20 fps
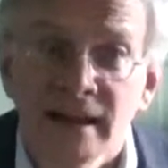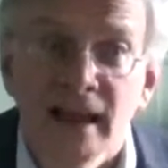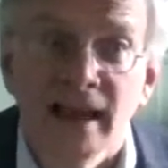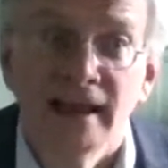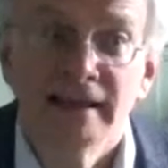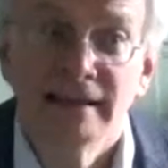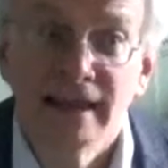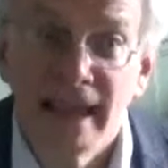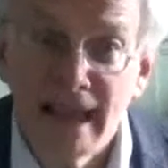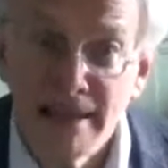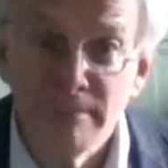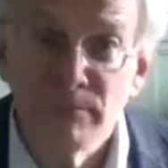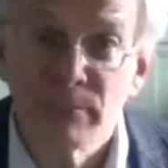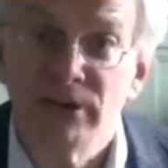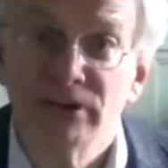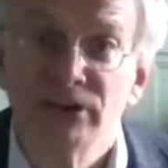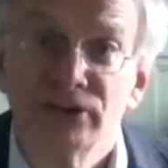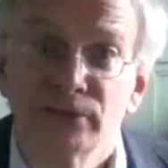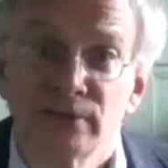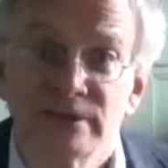And
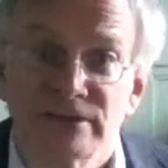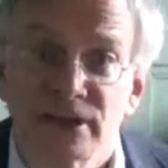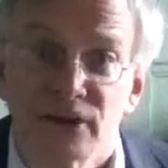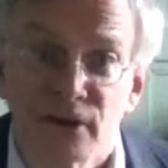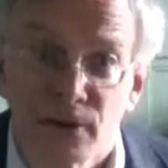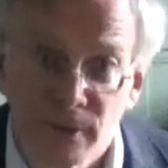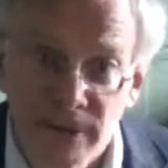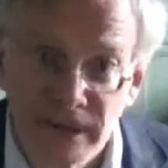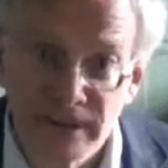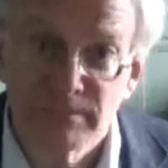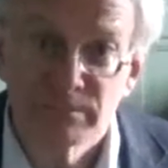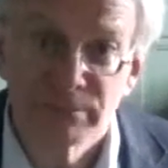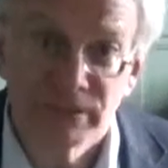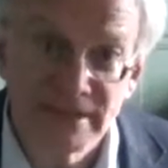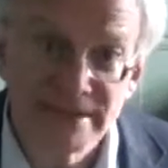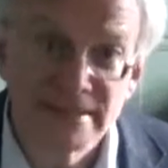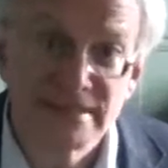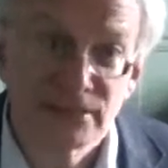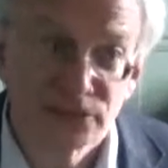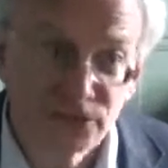Cambridge was a great
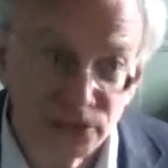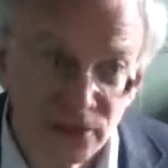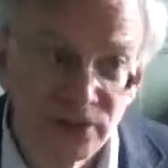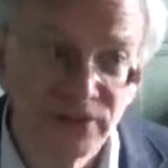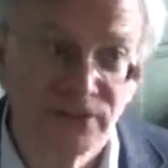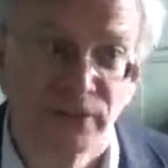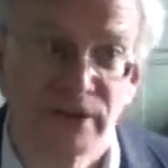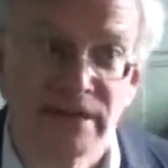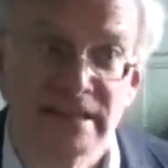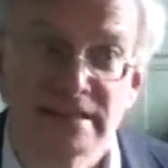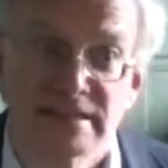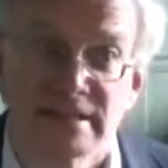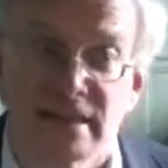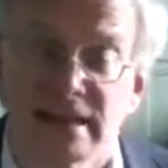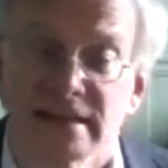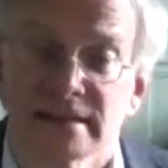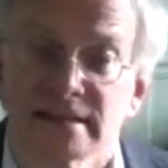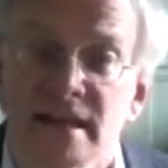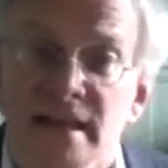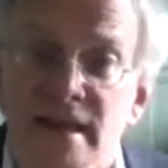place to look for
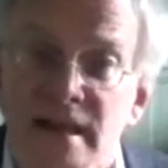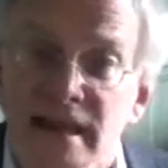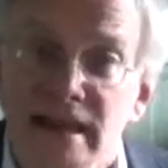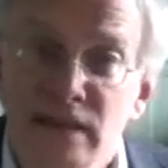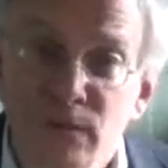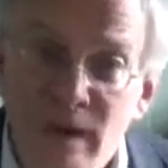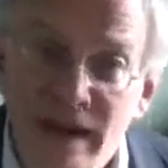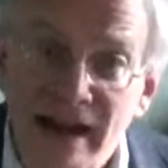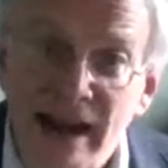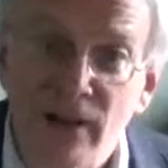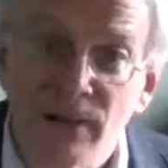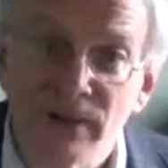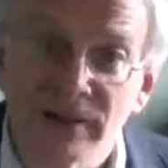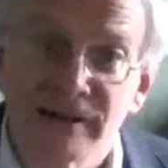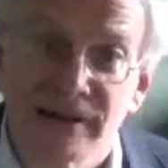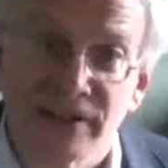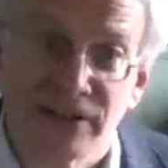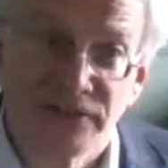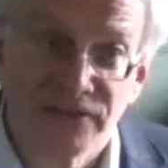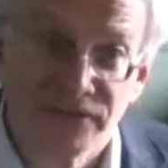insects. He went out
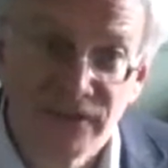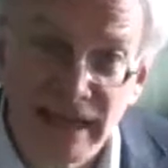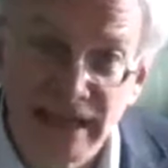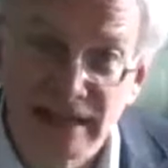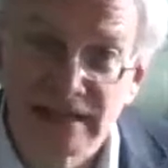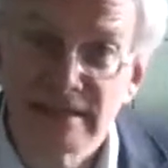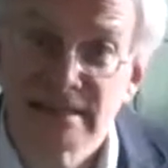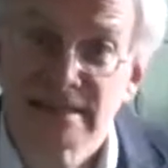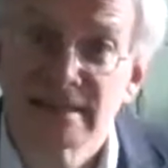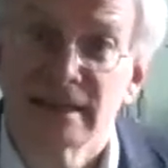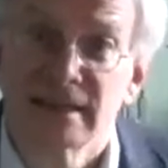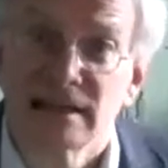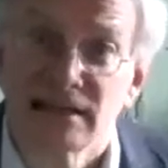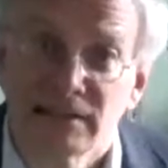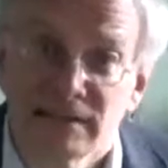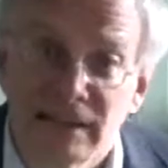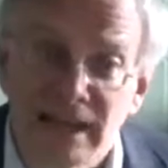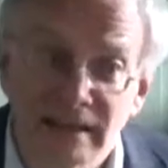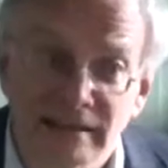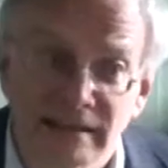into the fens and
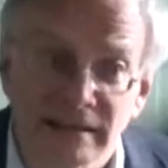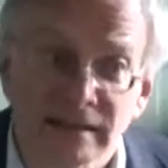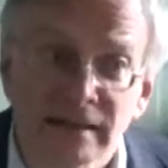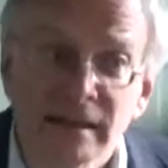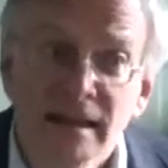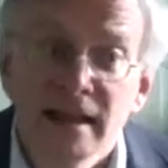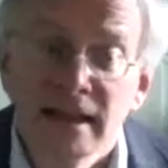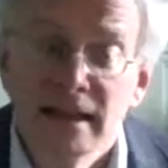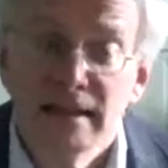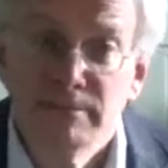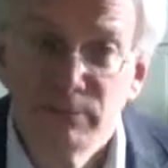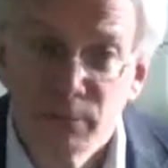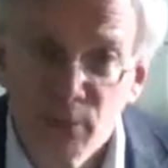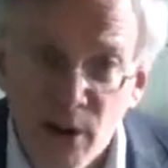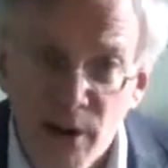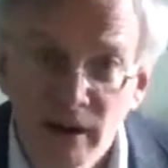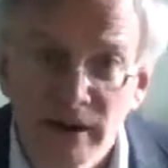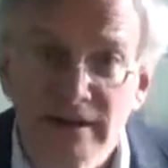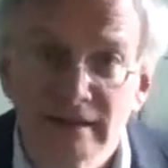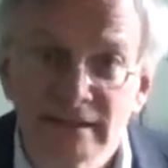collected. He
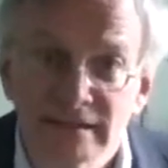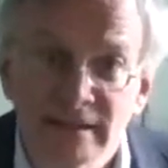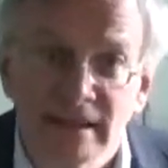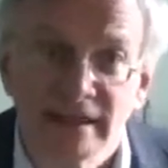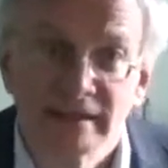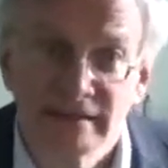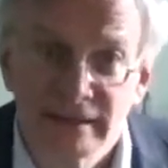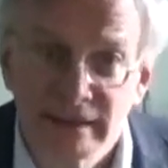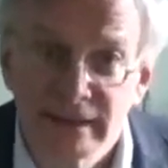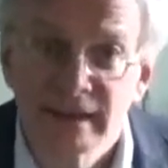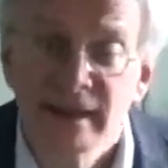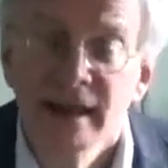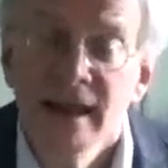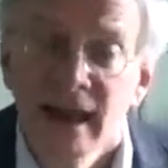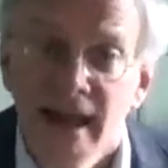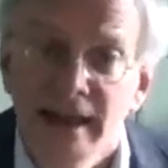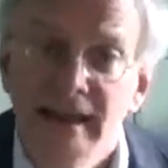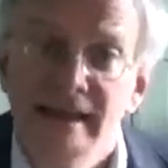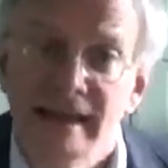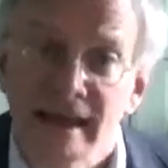brought insects in
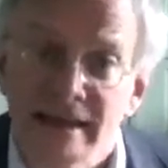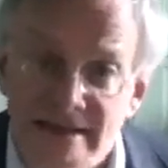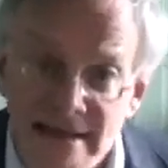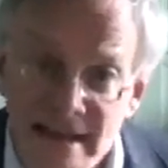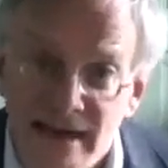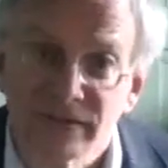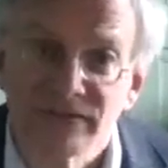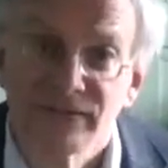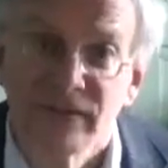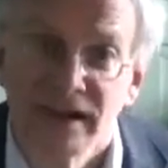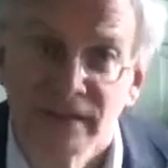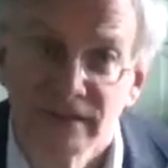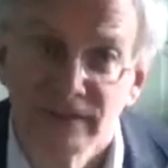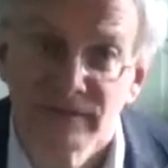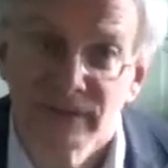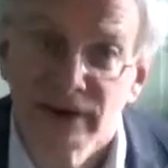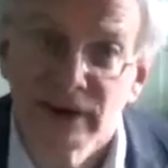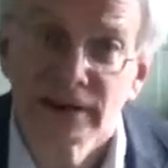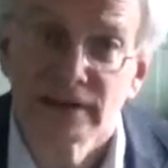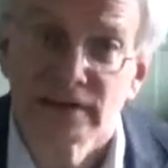and he identified them
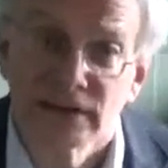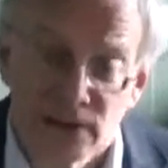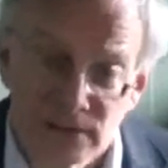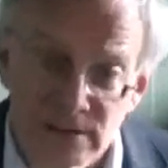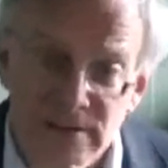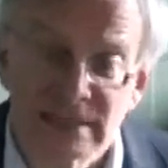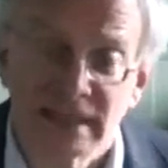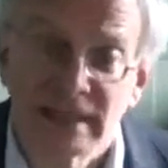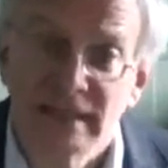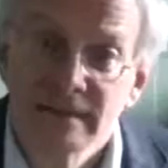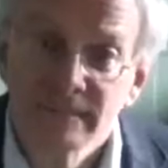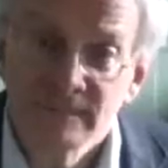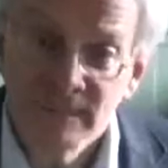very closely.